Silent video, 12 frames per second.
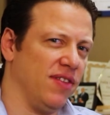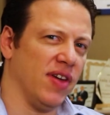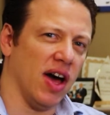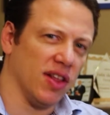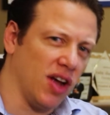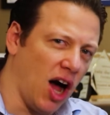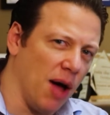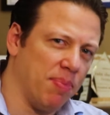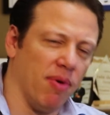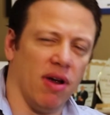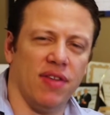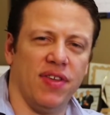They've got
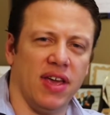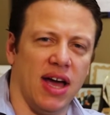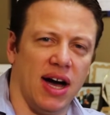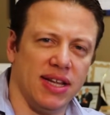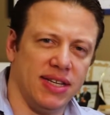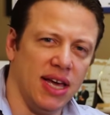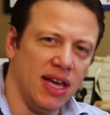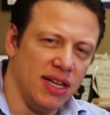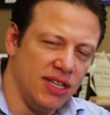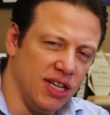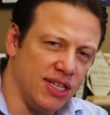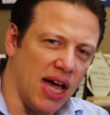copyright, they got
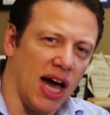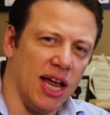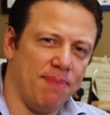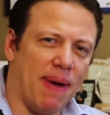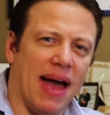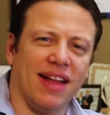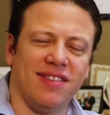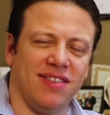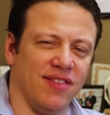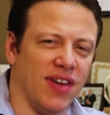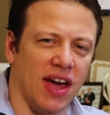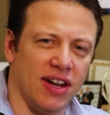design
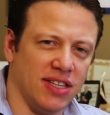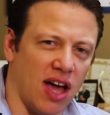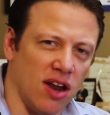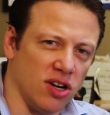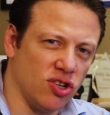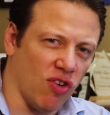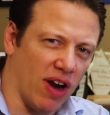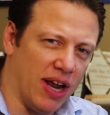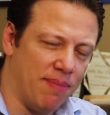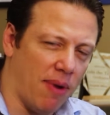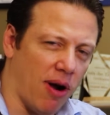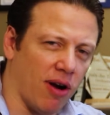patents, they've got a ton of
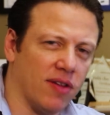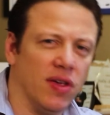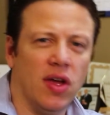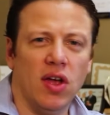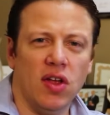trademarks.